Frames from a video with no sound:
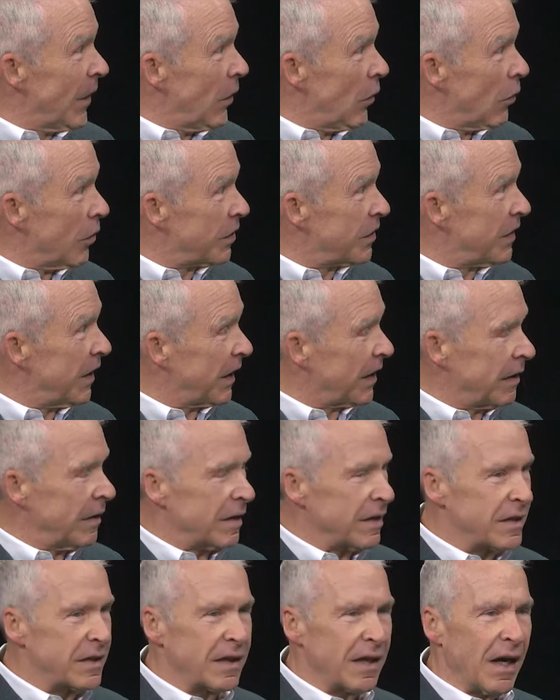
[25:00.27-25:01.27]
or
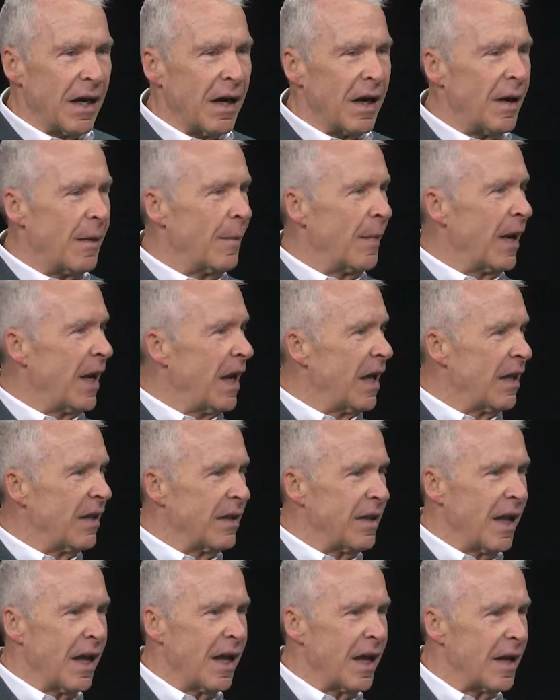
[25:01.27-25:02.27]
sickness. Um, sure.
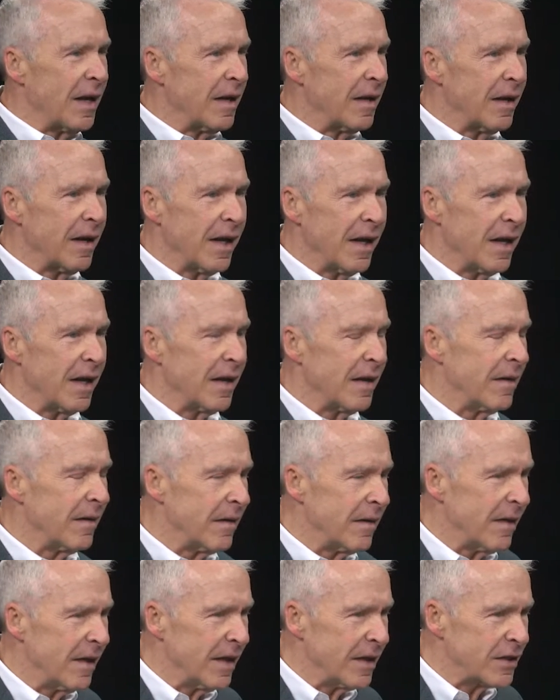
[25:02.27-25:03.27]
And and
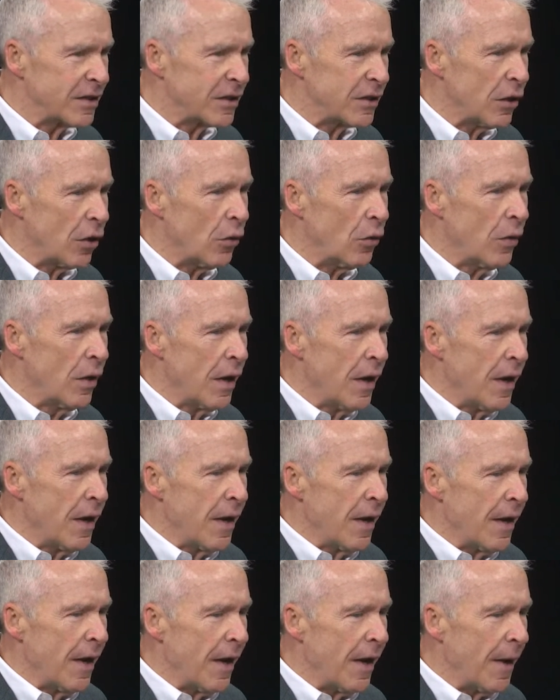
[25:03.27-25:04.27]
and and so
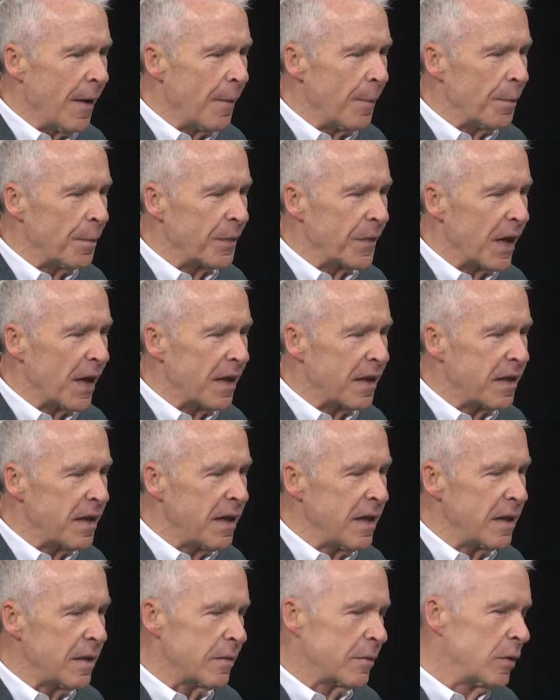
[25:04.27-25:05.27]
um, I
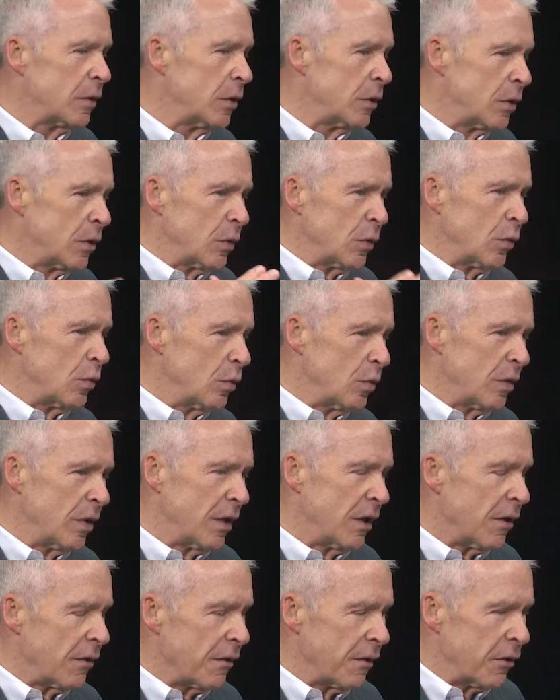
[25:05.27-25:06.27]
think
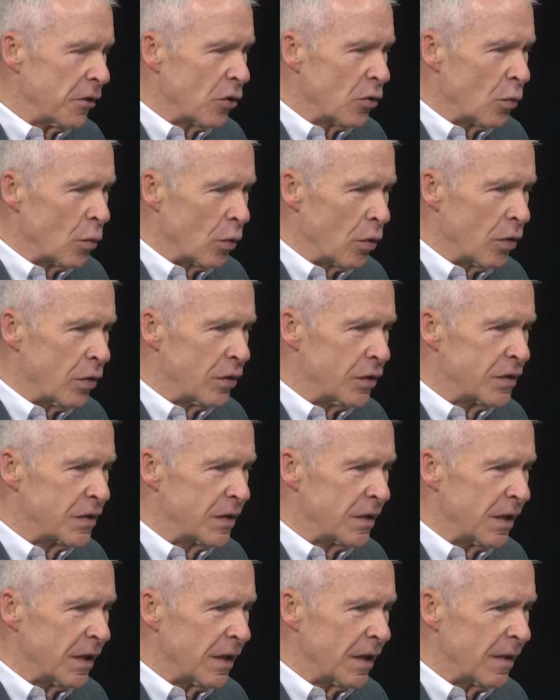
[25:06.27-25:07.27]
Gary, your words.
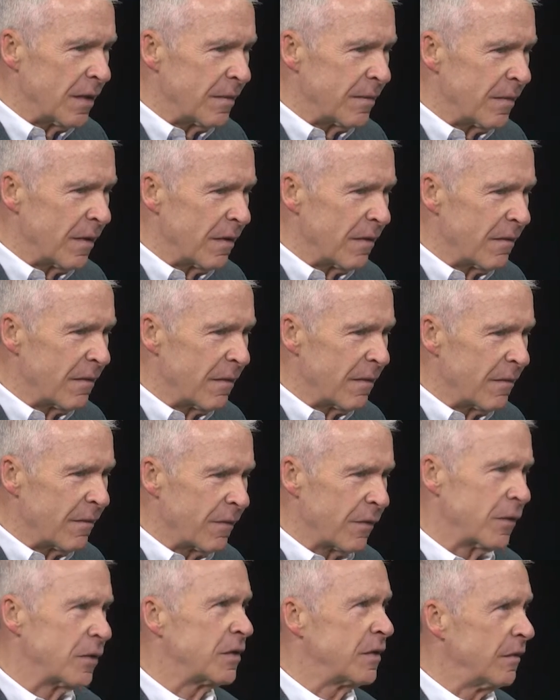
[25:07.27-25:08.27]
Uh,
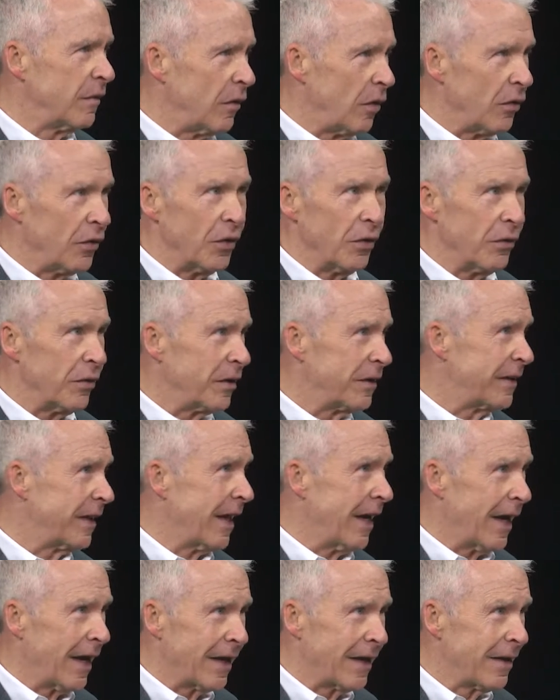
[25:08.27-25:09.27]
first of all, don't
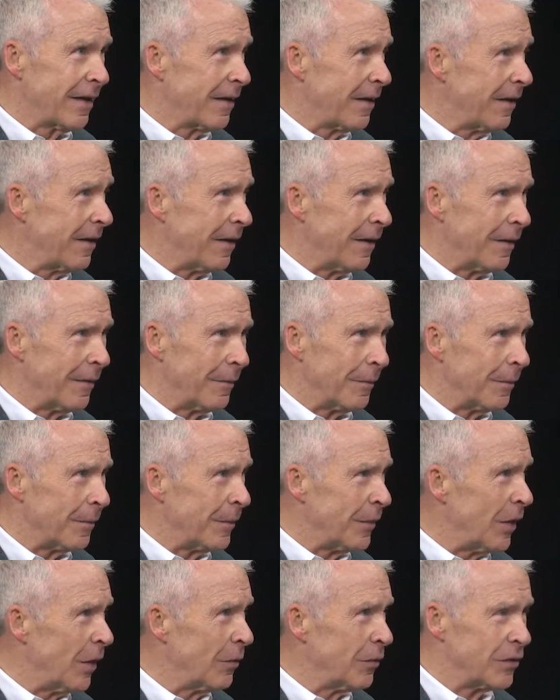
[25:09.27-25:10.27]
attack. Mm-hmm. Um,
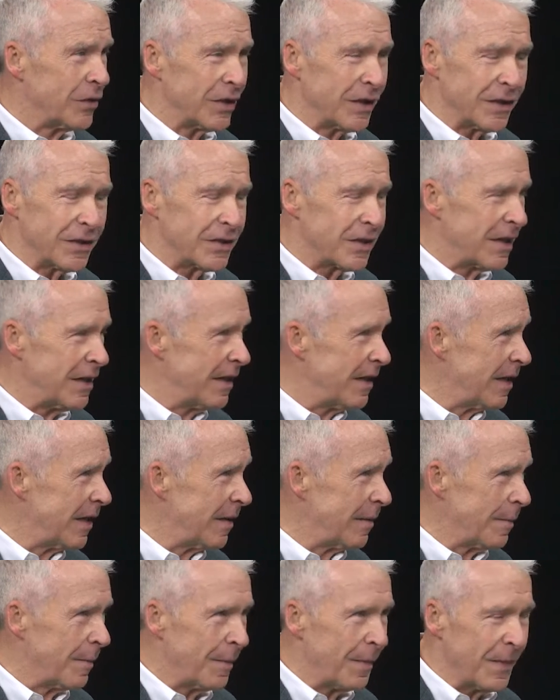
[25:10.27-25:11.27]
mm-hmm. Don't judge,
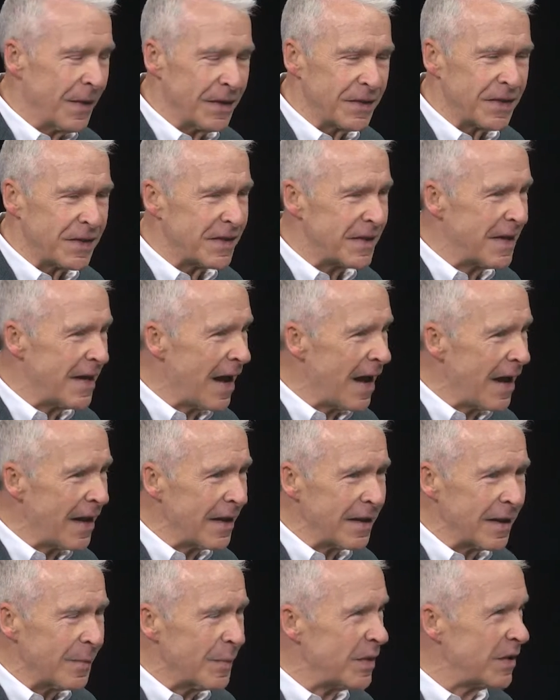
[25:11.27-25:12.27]
condemn. This is
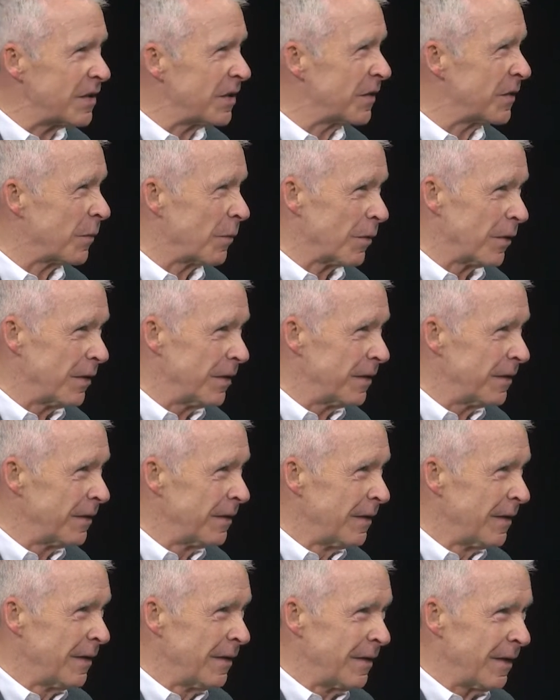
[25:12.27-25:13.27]
not the business we're in.
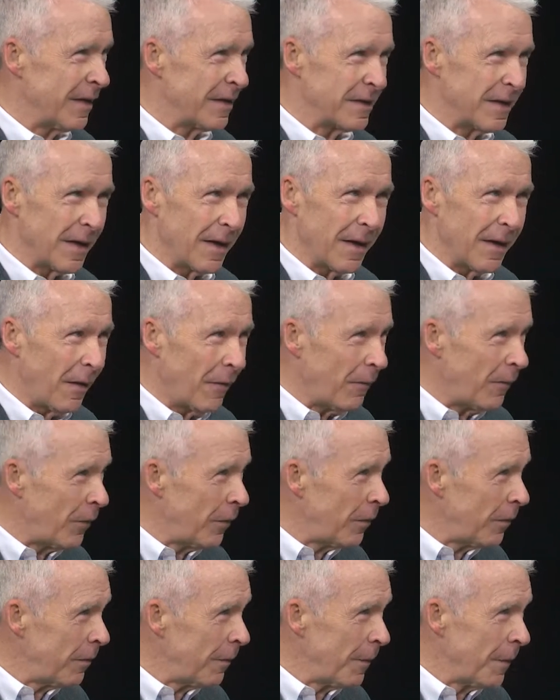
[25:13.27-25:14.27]
That's not helpful.